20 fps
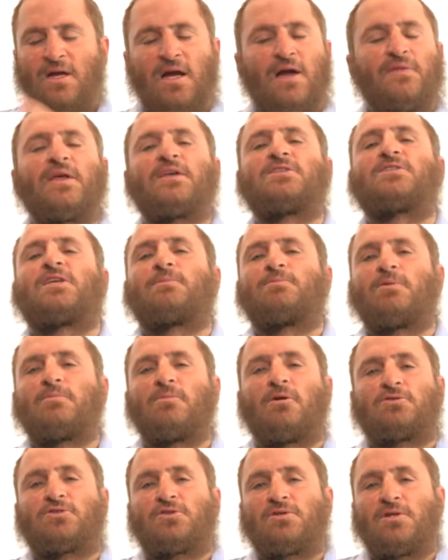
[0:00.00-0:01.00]
and they skip
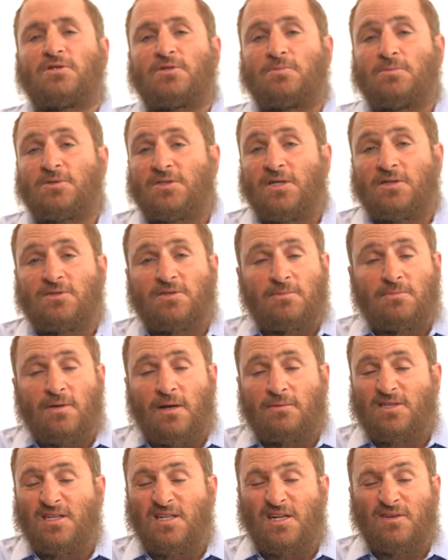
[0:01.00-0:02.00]
emotional intimacy, and
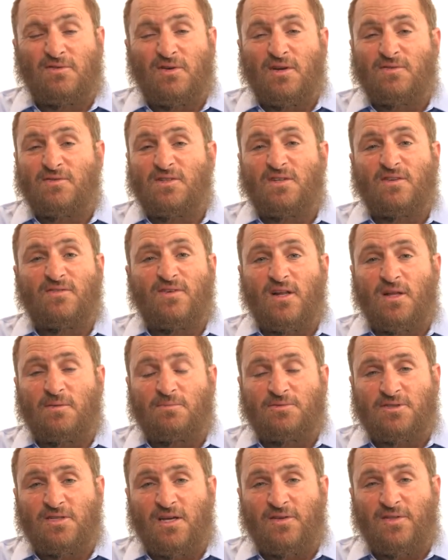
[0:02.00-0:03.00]
sometimes it never even
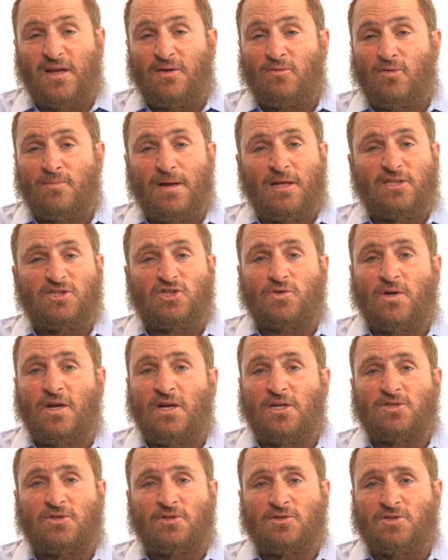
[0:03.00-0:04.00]
develops and they remain
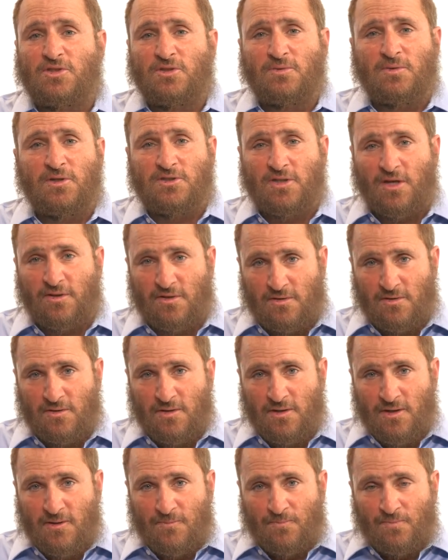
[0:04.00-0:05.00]
strangers to each other.
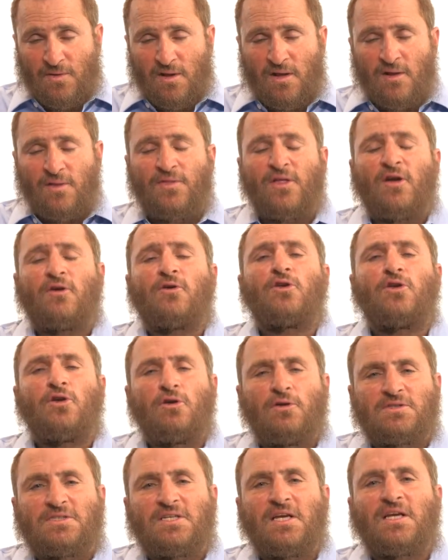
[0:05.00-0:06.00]
They're
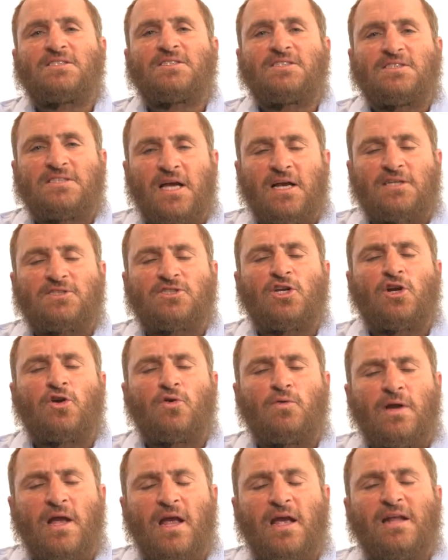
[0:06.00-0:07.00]
using sex to
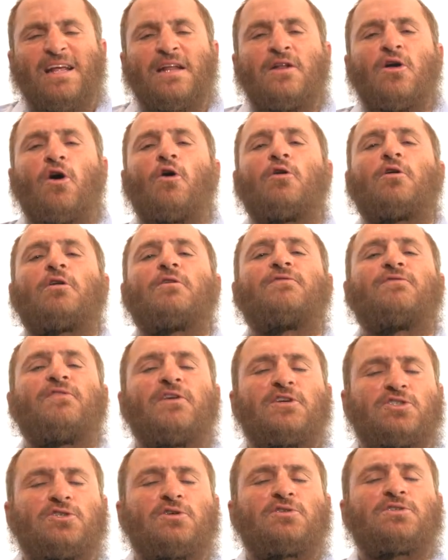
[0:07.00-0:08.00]
create an
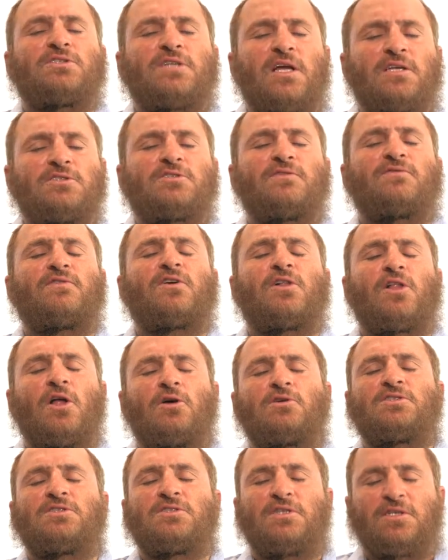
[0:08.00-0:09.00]
artificial sense of
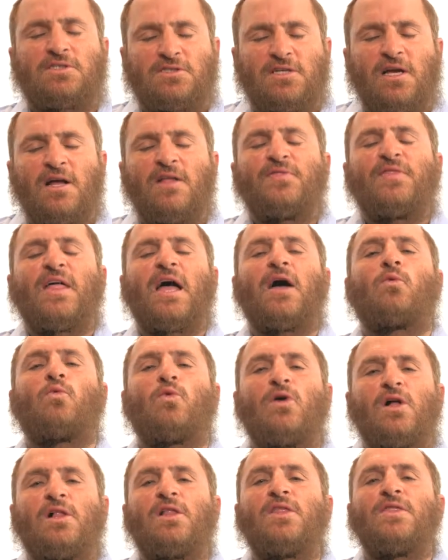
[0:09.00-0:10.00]
closeness that
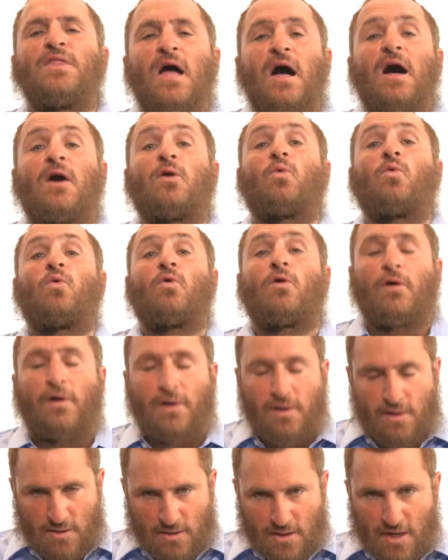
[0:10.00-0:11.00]
will not
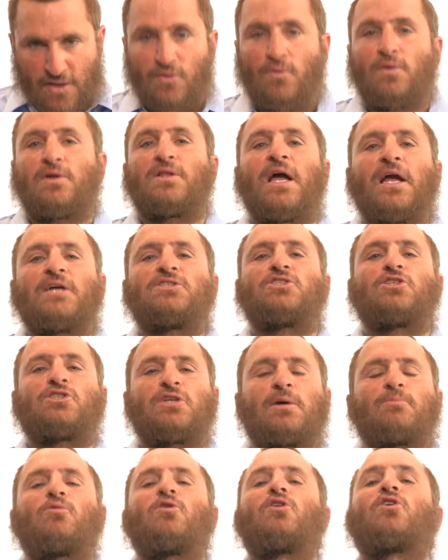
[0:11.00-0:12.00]
work, and the
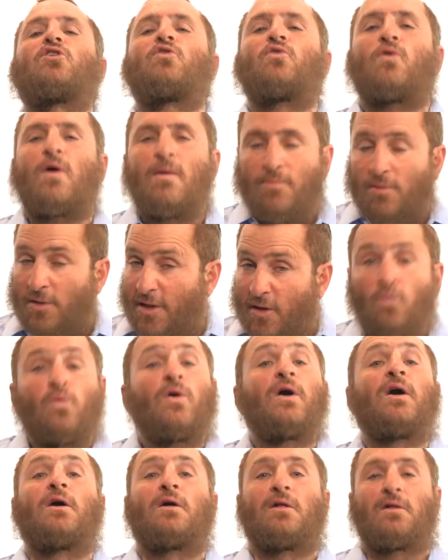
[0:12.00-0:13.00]
relationship will crumble. It
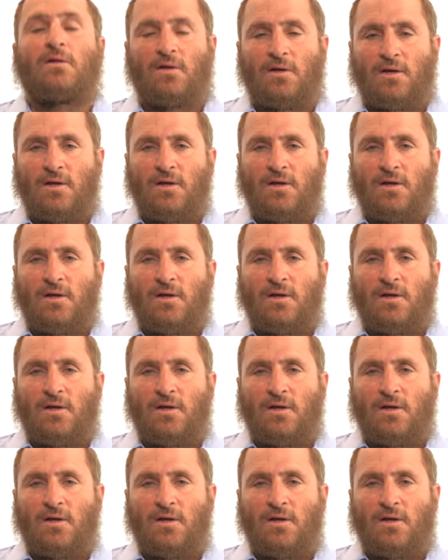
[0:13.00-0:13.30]
will,